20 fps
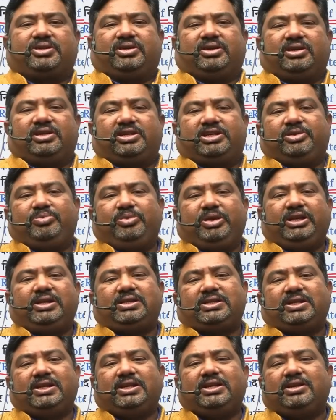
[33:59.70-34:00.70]
remains
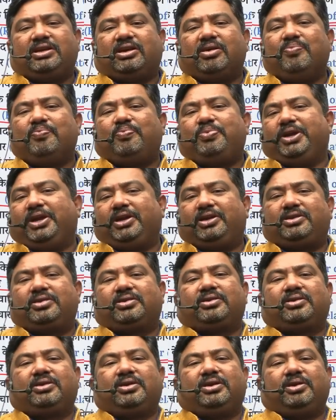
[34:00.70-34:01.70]
incomplete
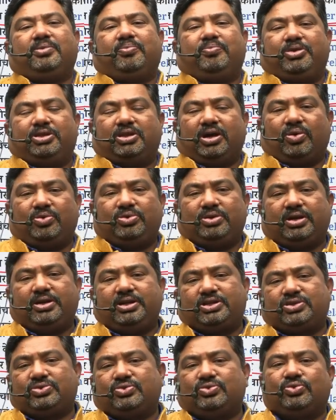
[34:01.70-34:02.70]
without the
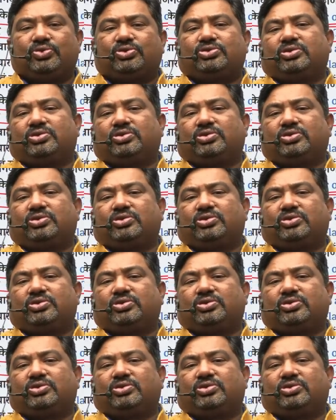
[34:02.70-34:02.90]
discourse of